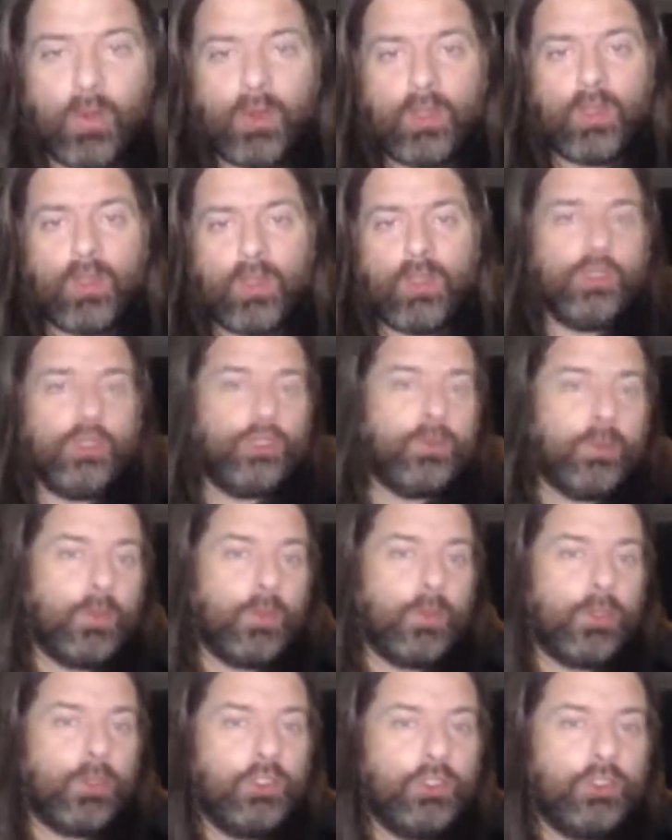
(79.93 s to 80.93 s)
show,
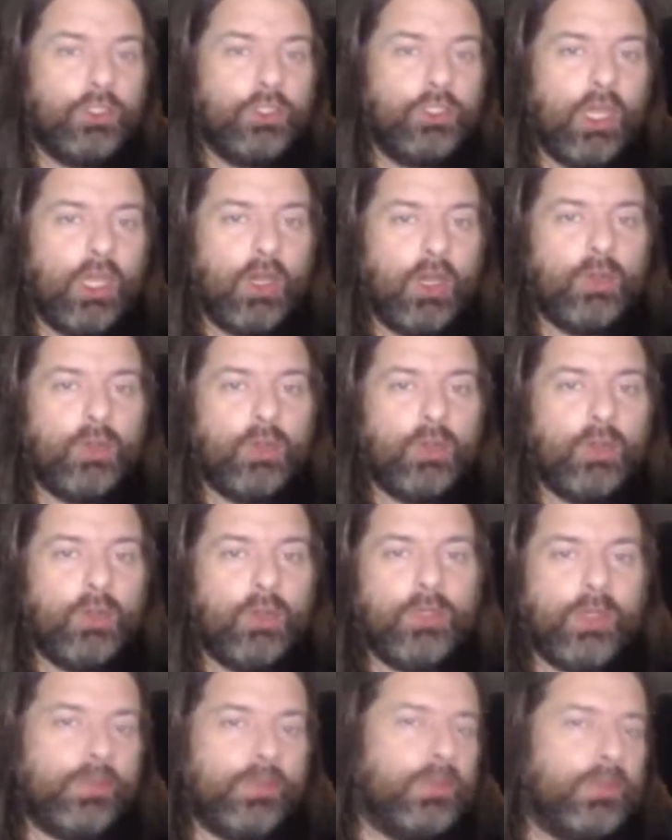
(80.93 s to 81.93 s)
sport news
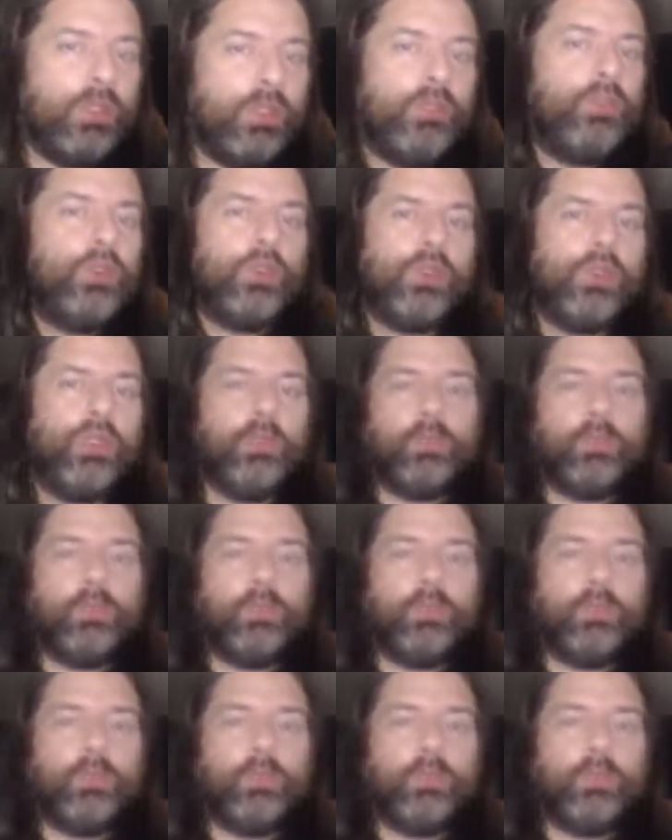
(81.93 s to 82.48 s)
show that we're going to talk a